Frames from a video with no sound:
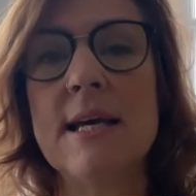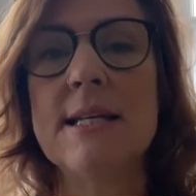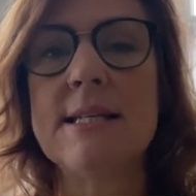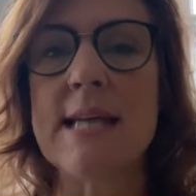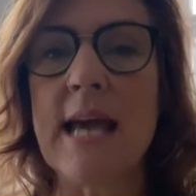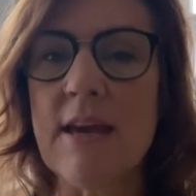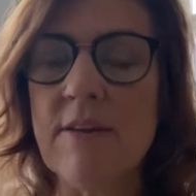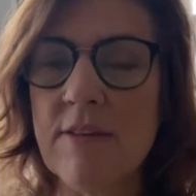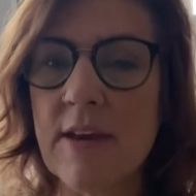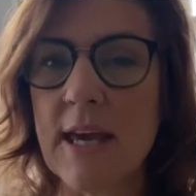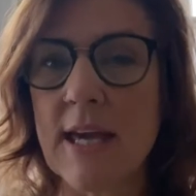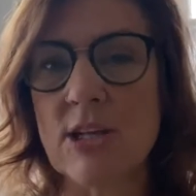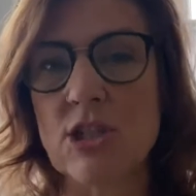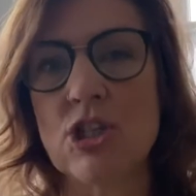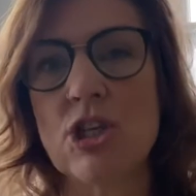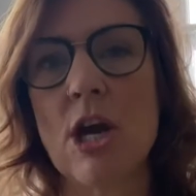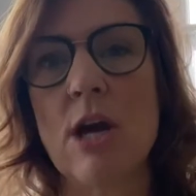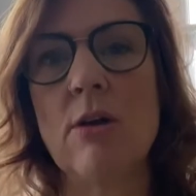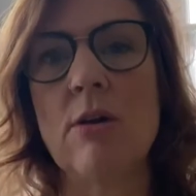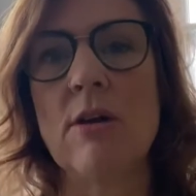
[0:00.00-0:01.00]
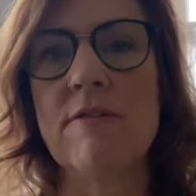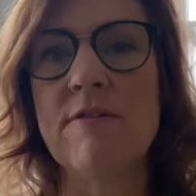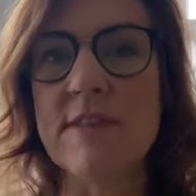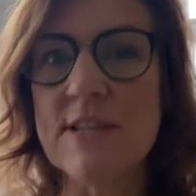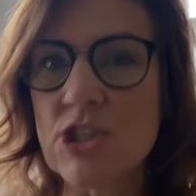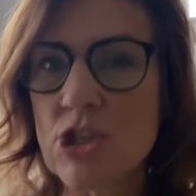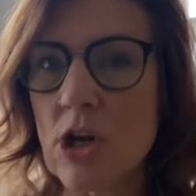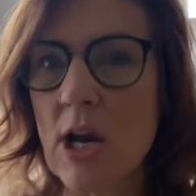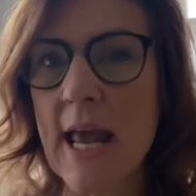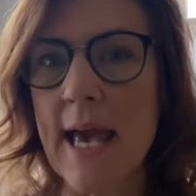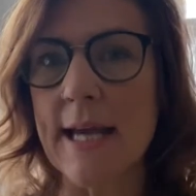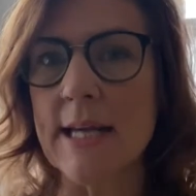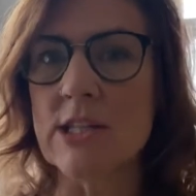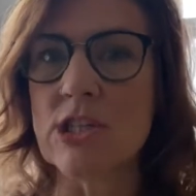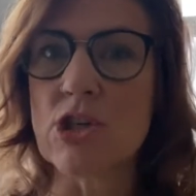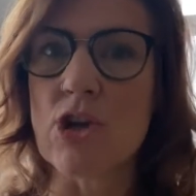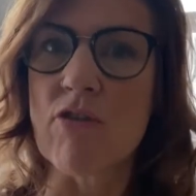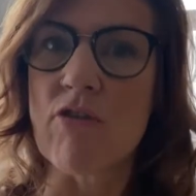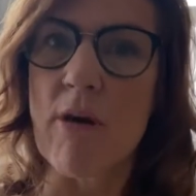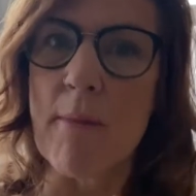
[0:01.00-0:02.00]
David gets shown a visual aid
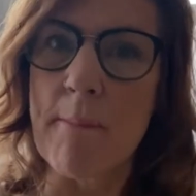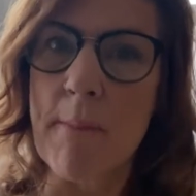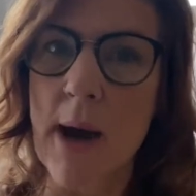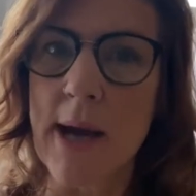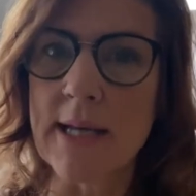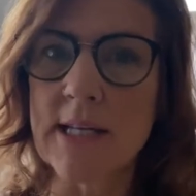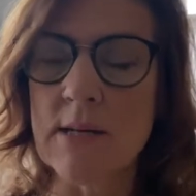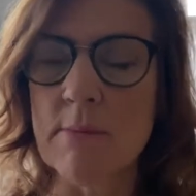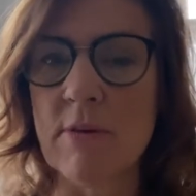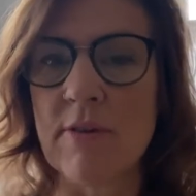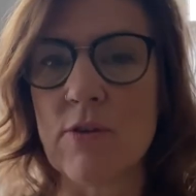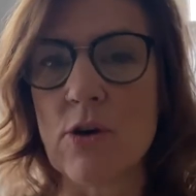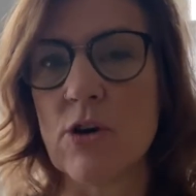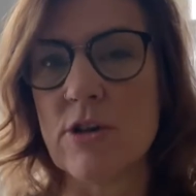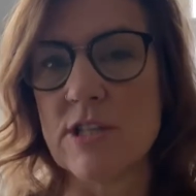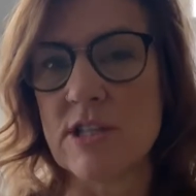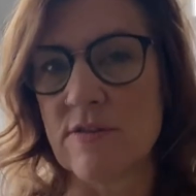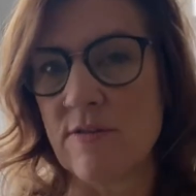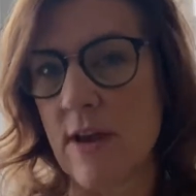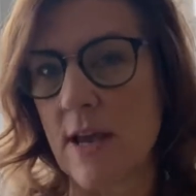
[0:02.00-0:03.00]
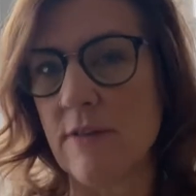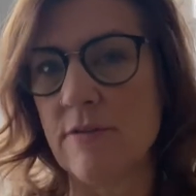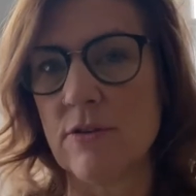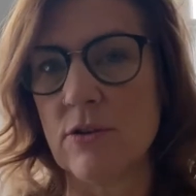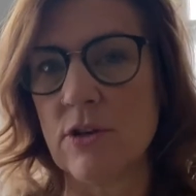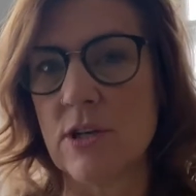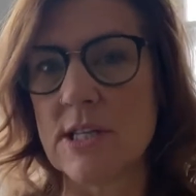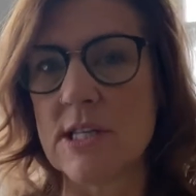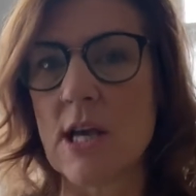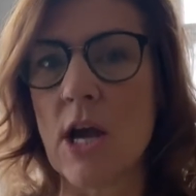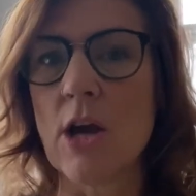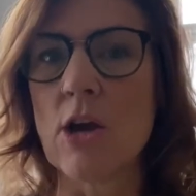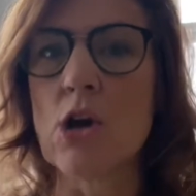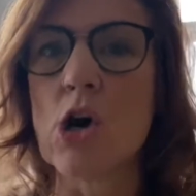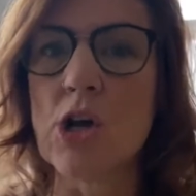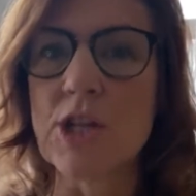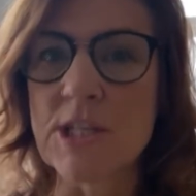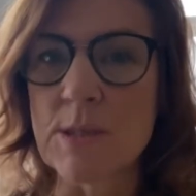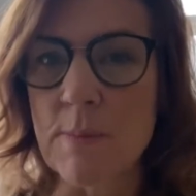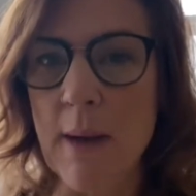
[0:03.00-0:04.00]
to remind him of God's faithfulness and
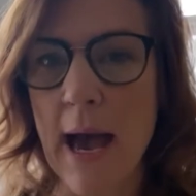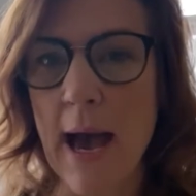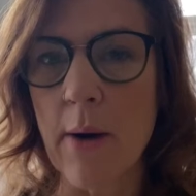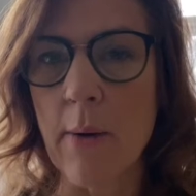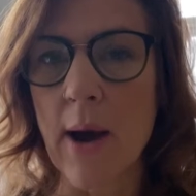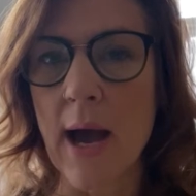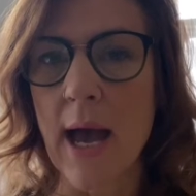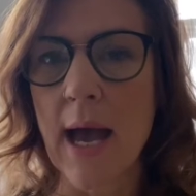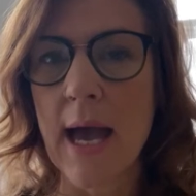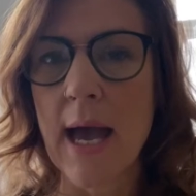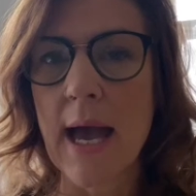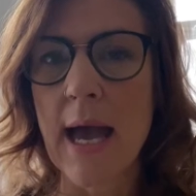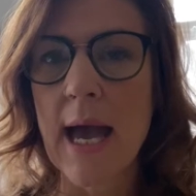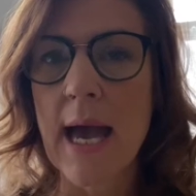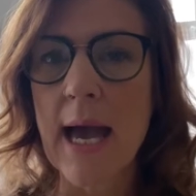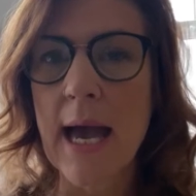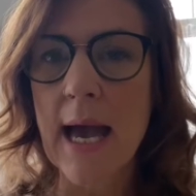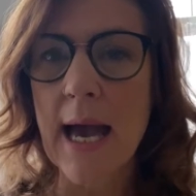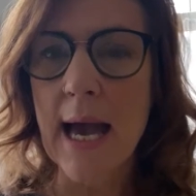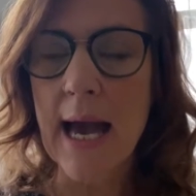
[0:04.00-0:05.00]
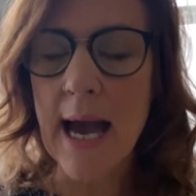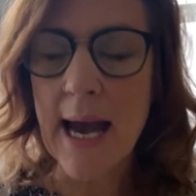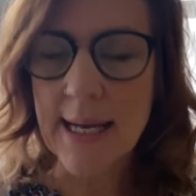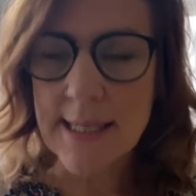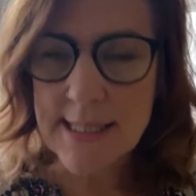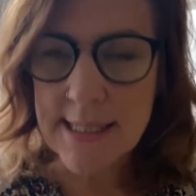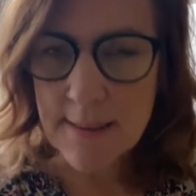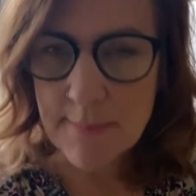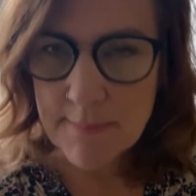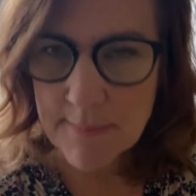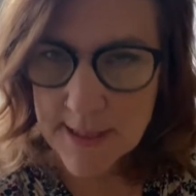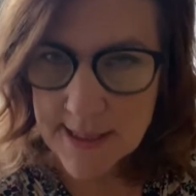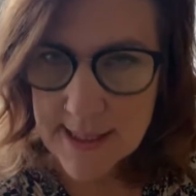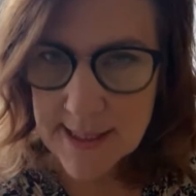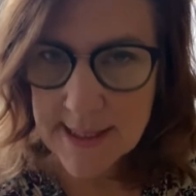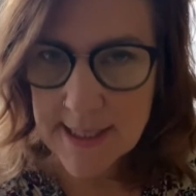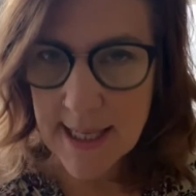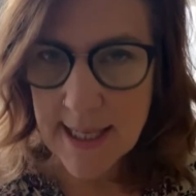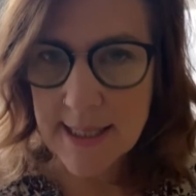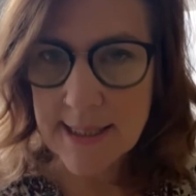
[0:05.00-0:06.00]
God's power, and he
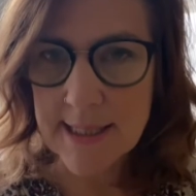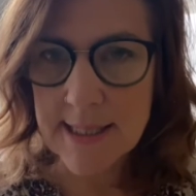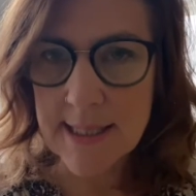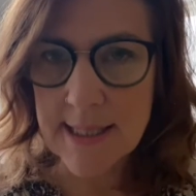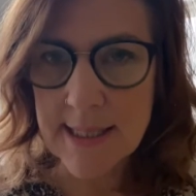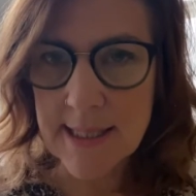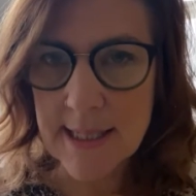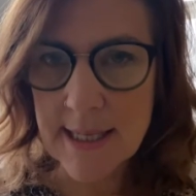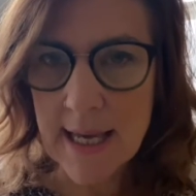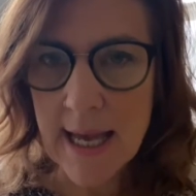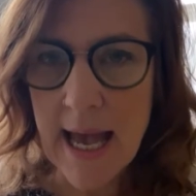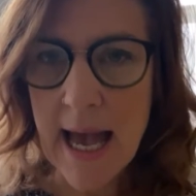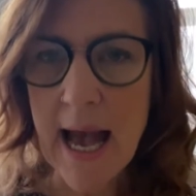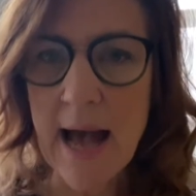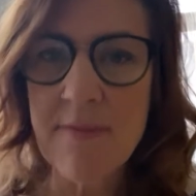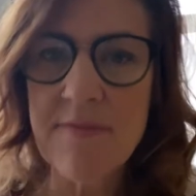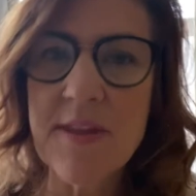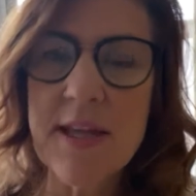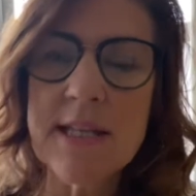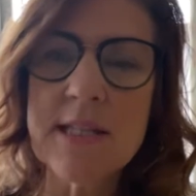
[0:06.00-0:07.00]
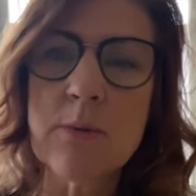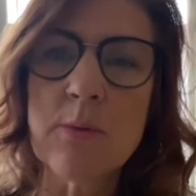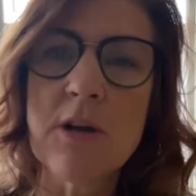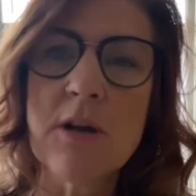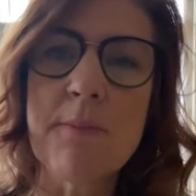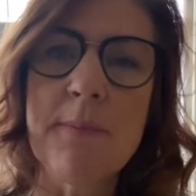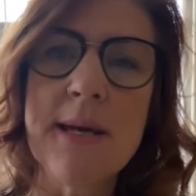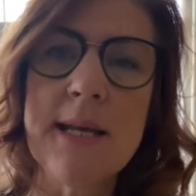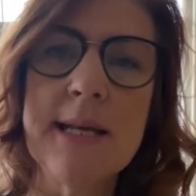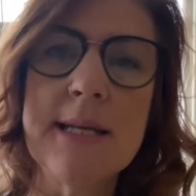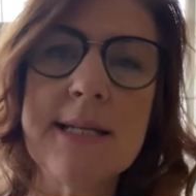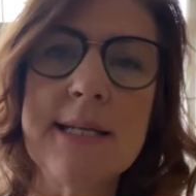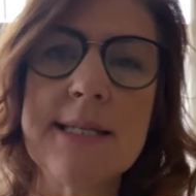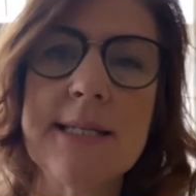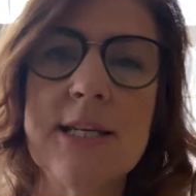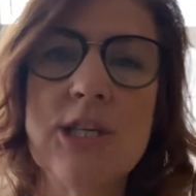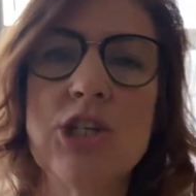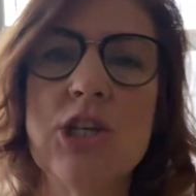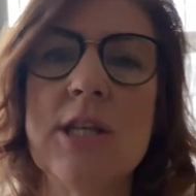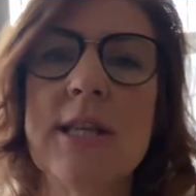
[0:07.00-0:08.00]
misses it. And this would have been a
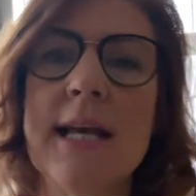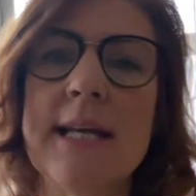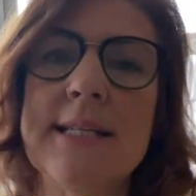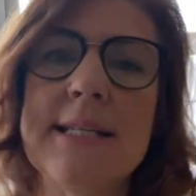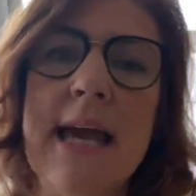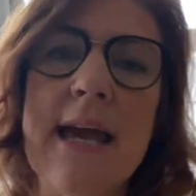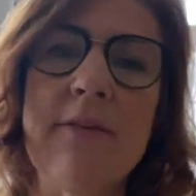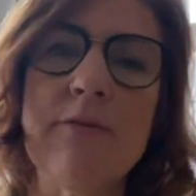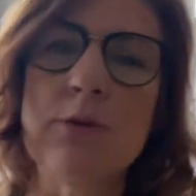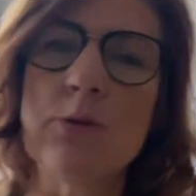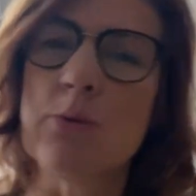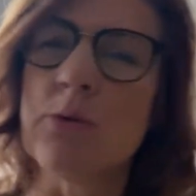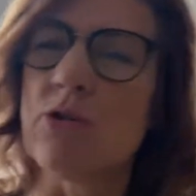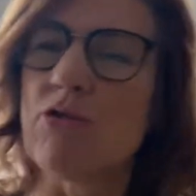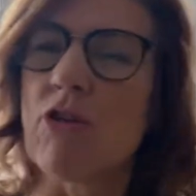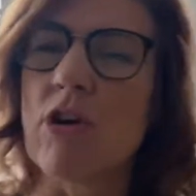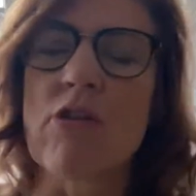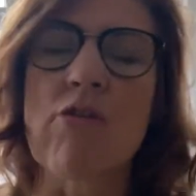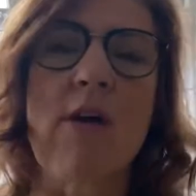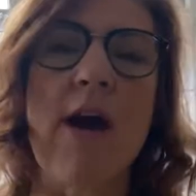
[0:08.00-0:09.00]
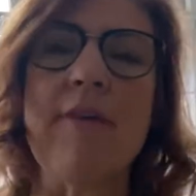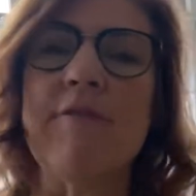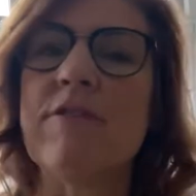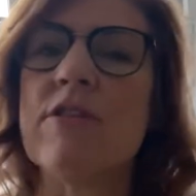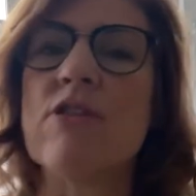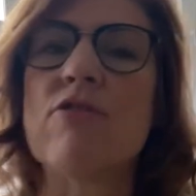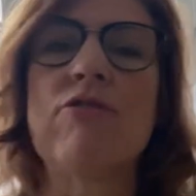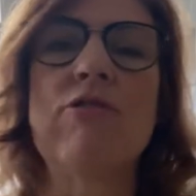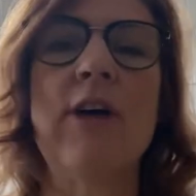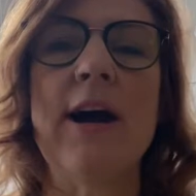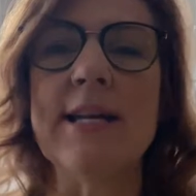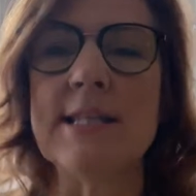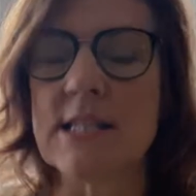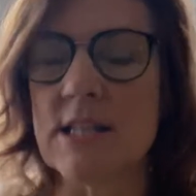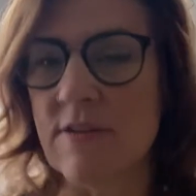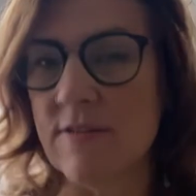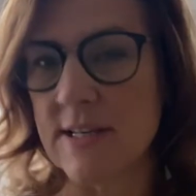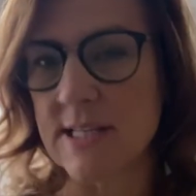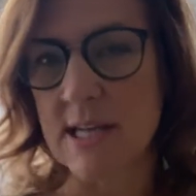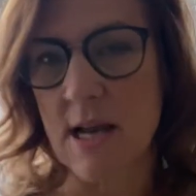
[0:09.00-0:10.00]
decision that David would regret for the
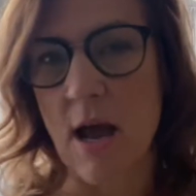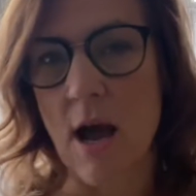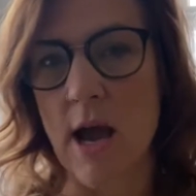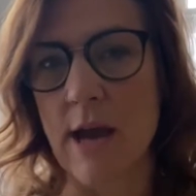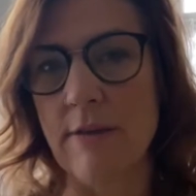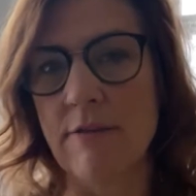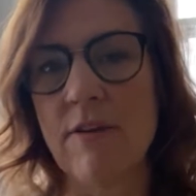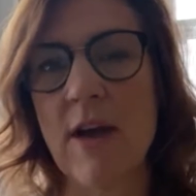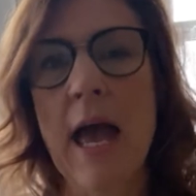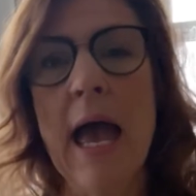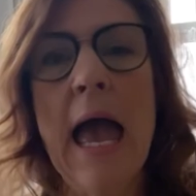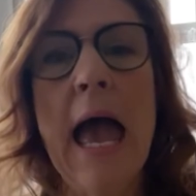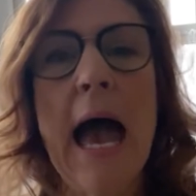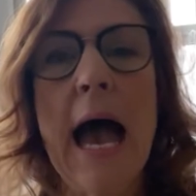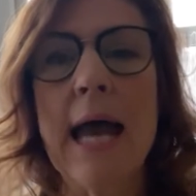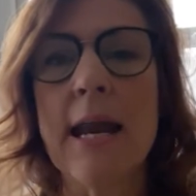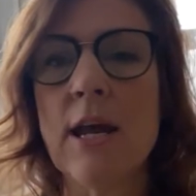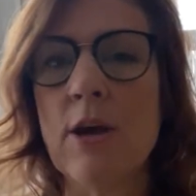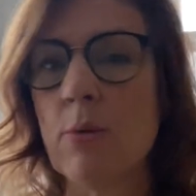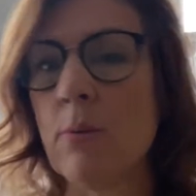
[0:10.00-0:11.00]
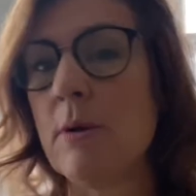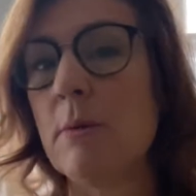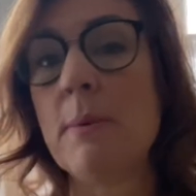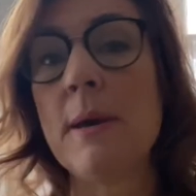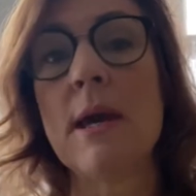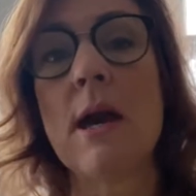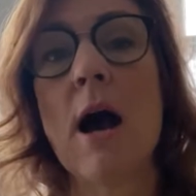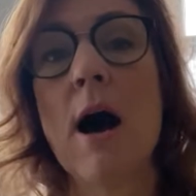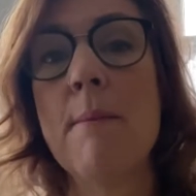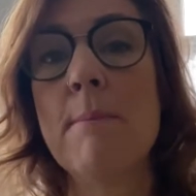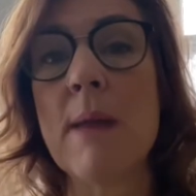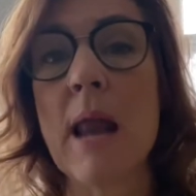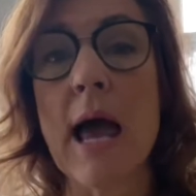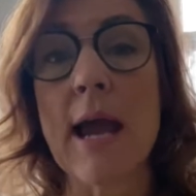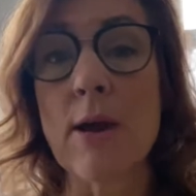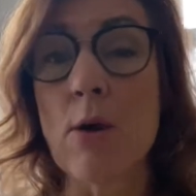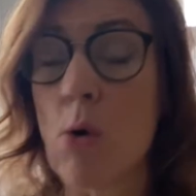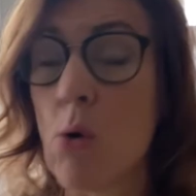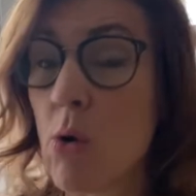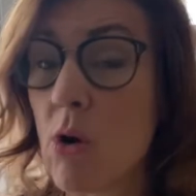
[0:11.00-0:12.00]
rest of his life, and it would become
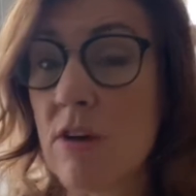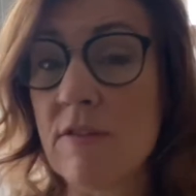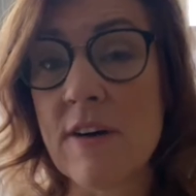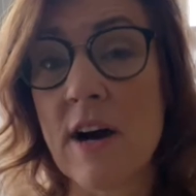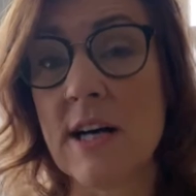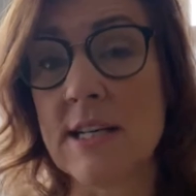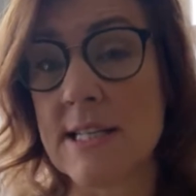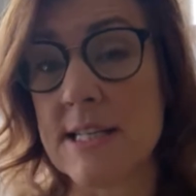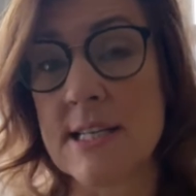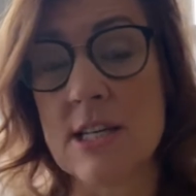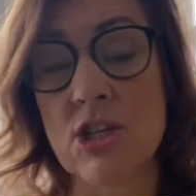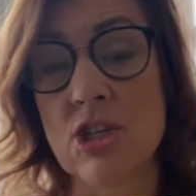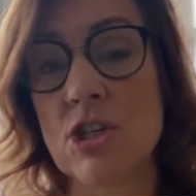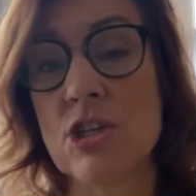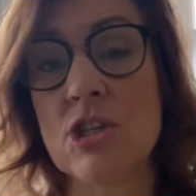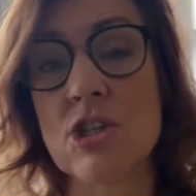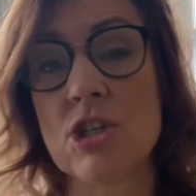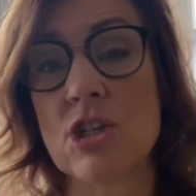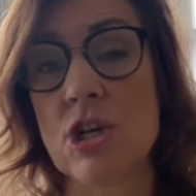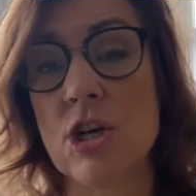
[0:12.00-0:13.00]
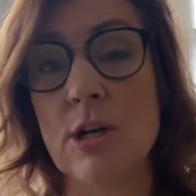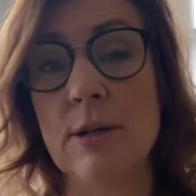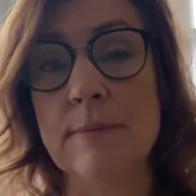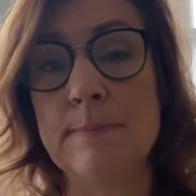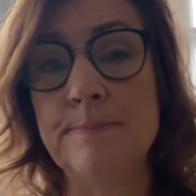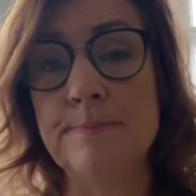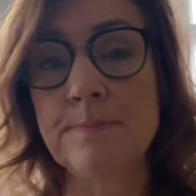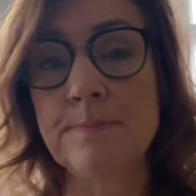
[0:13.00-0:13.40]
like all of our decisions too.